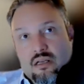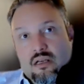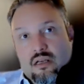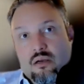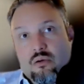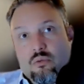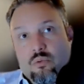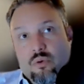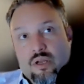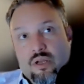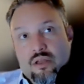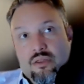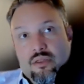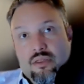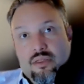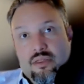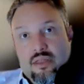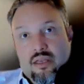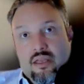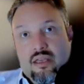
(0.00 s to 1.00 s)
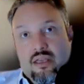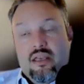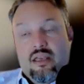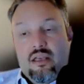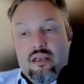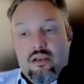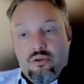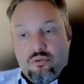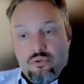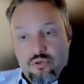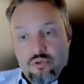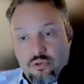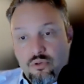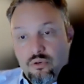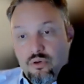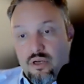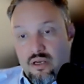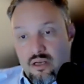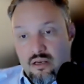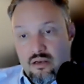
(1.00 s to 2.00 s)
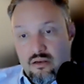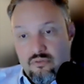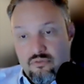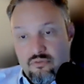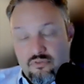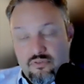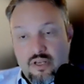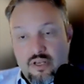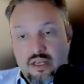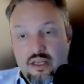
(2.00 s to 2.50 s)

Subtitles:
with a crew of